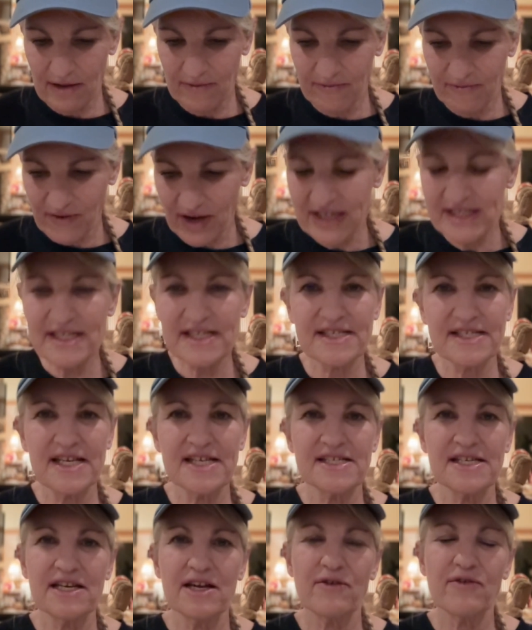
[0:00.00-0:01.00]
find
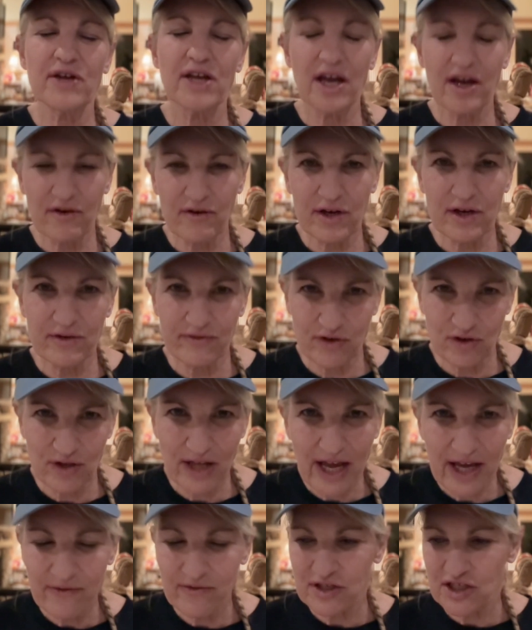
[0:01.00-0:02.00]
success in every area of your
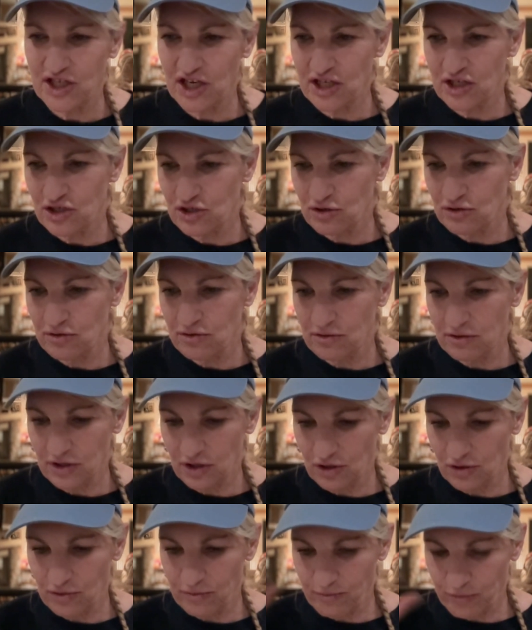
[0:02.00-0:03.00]
life and change
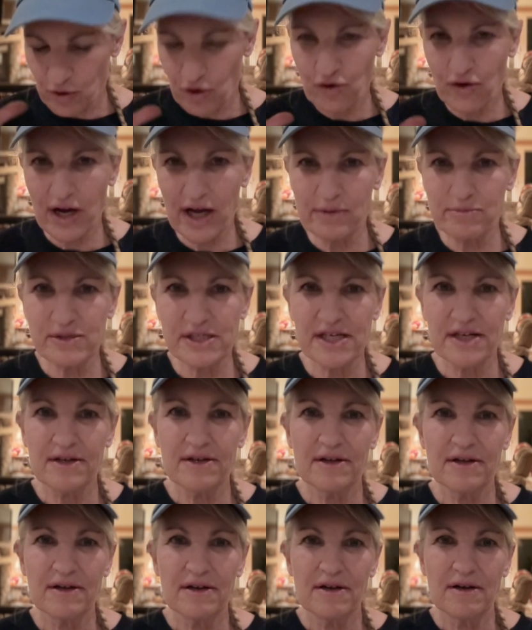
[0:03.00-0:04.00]
your programs,
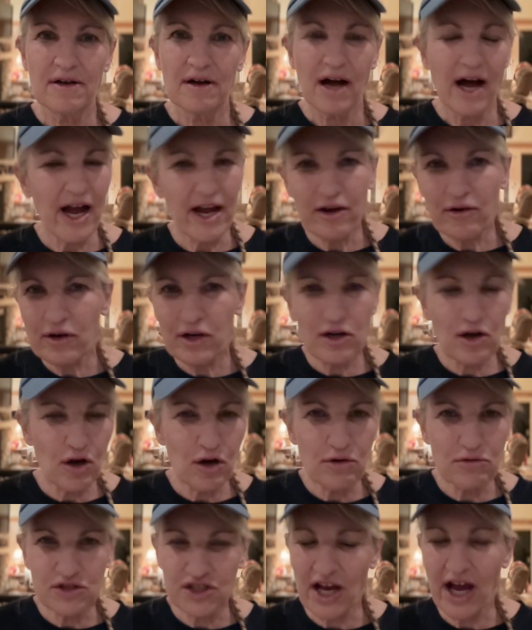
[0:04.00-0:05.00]
hire a
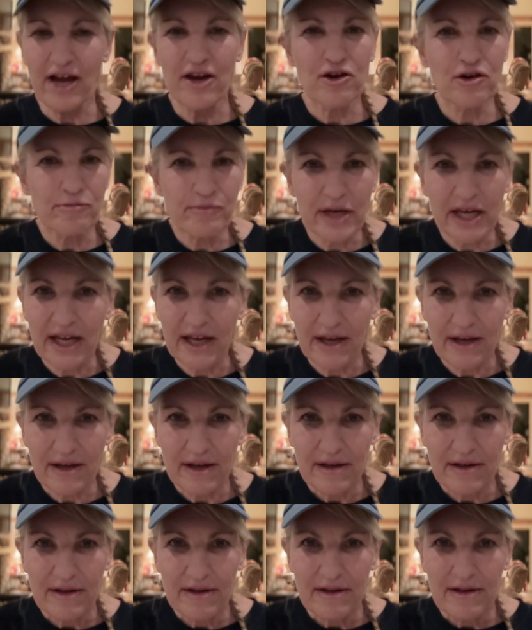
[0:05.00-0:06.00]
coach, hire me,
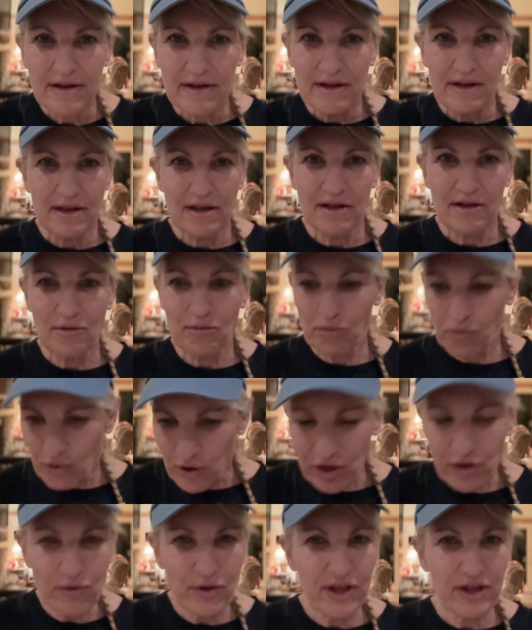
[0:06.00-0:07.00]

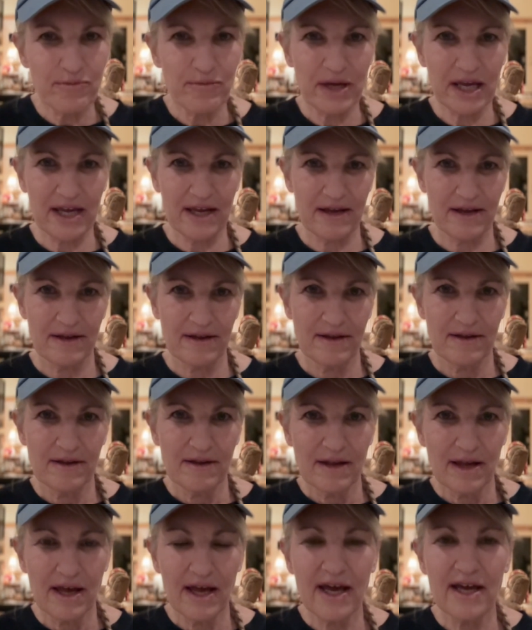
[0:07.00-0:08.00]
work with me,
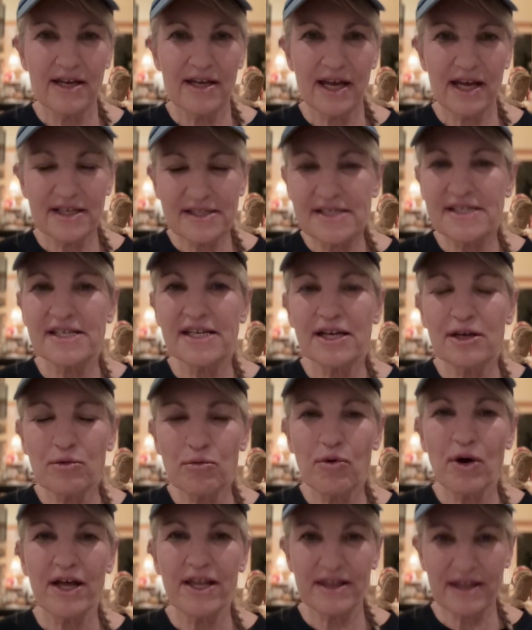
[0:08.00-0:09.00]
and see
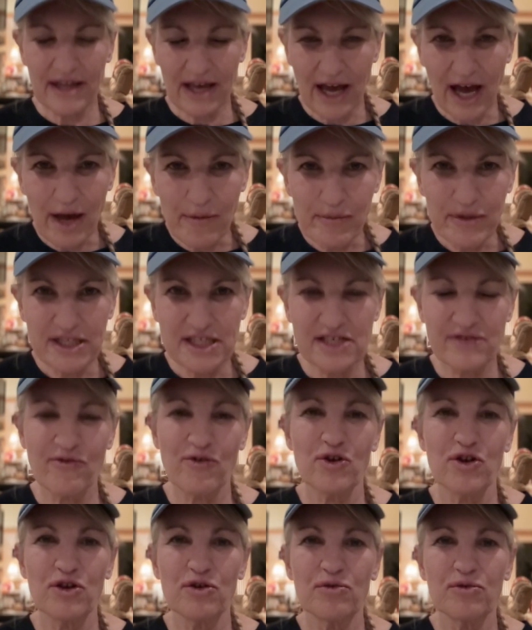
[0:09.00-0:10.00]
what happens
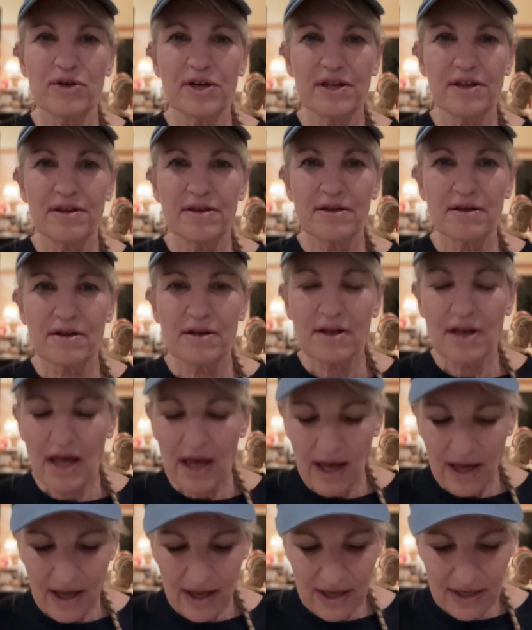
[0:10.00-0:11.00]
for you.
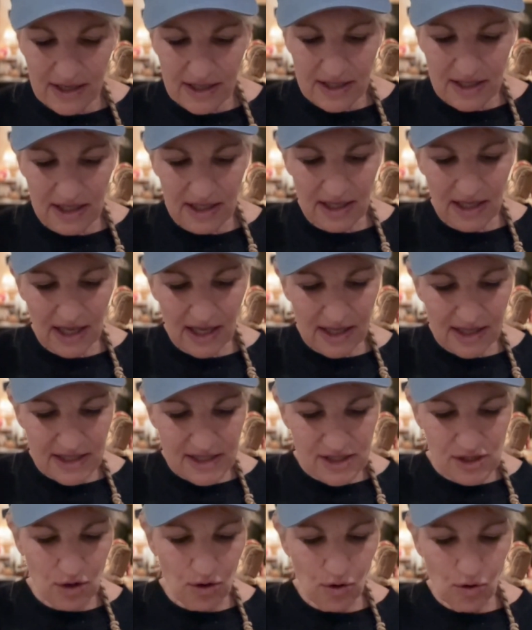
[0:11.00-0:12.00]
And
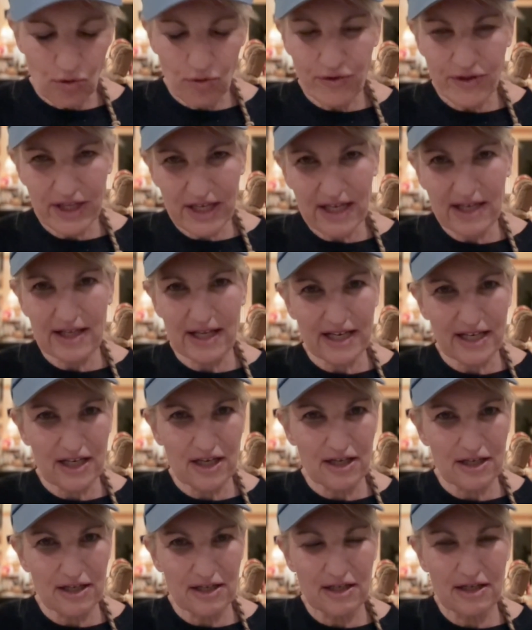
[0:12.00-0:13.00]
this whole thing,
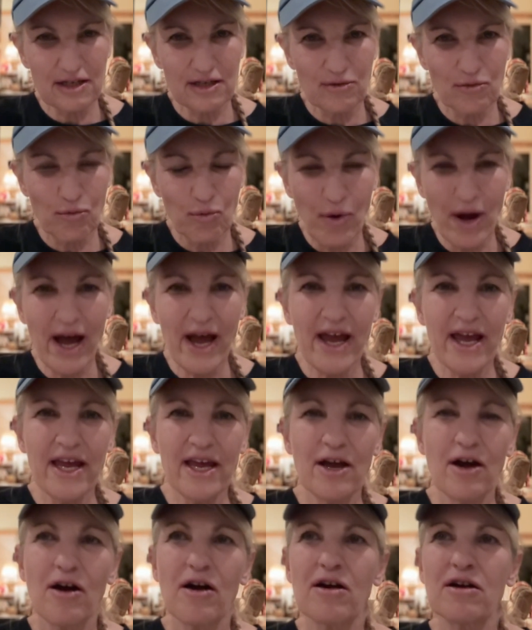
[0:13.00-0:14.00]
like,
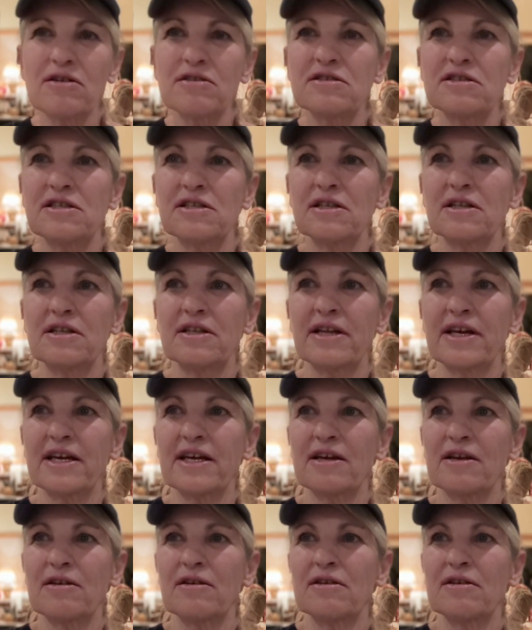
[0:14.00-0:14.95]
why are like